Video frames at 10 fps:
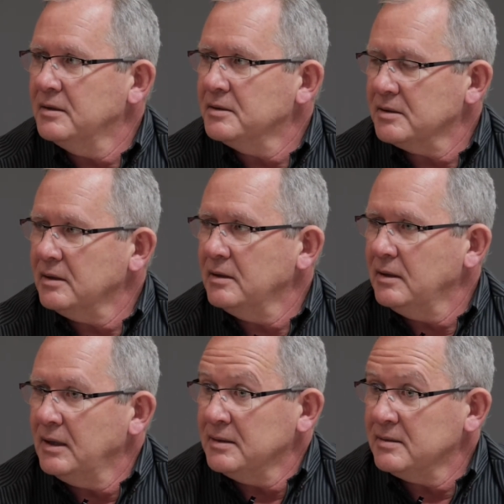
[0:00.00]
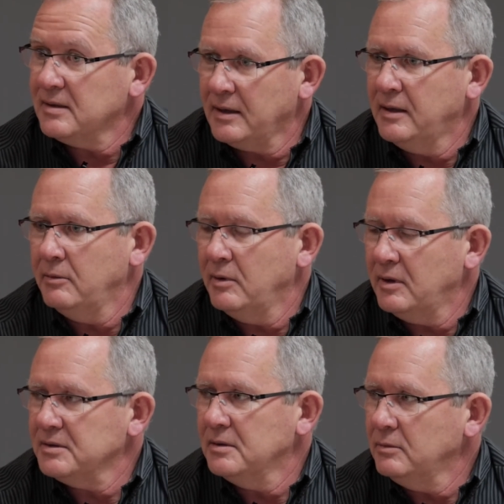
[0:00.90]
it's as like anywhere
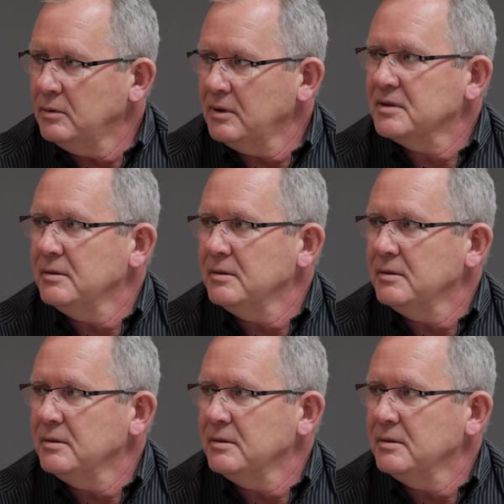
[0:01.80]
else in the world, it's a